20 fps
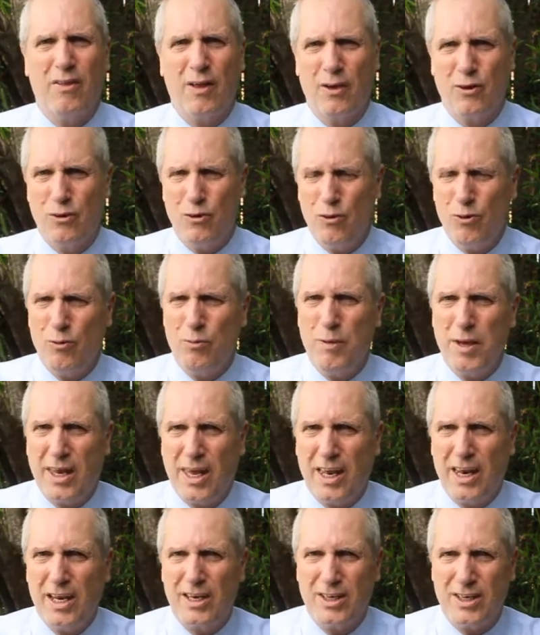then you're
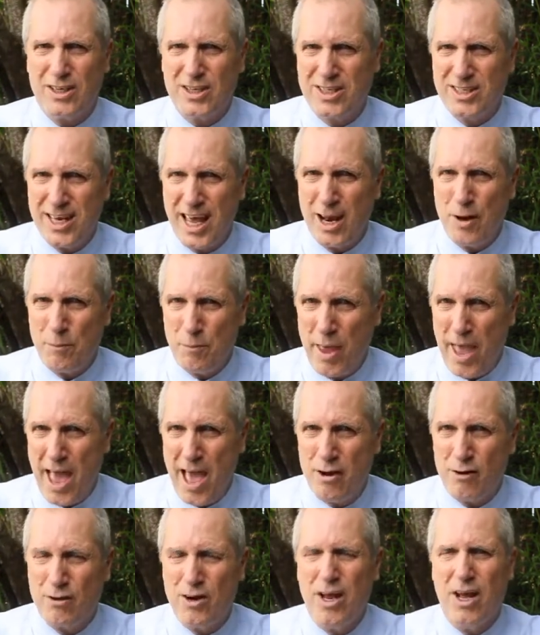beginning to set a
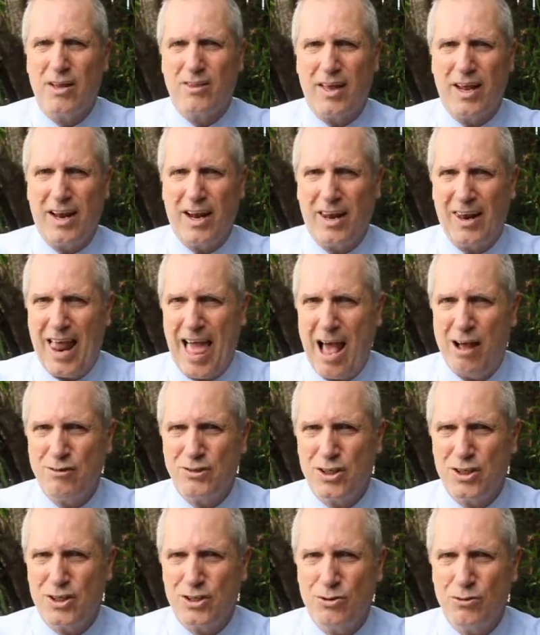pattern that
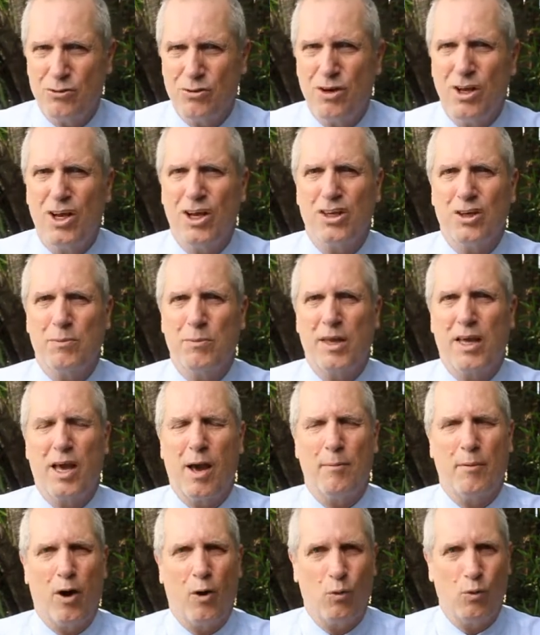allows the student to
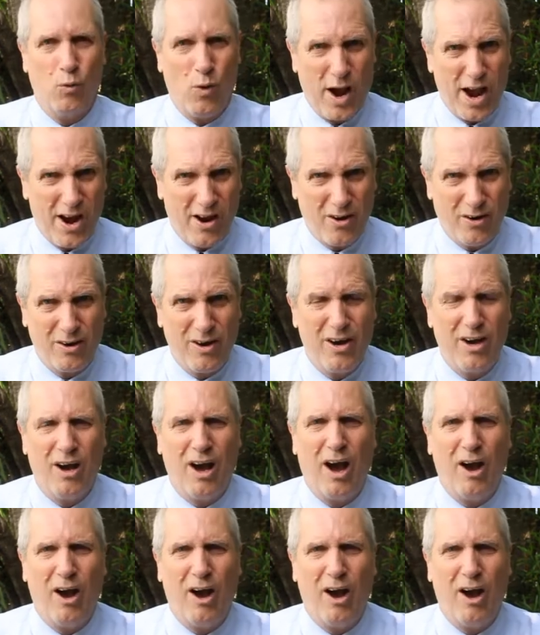become aware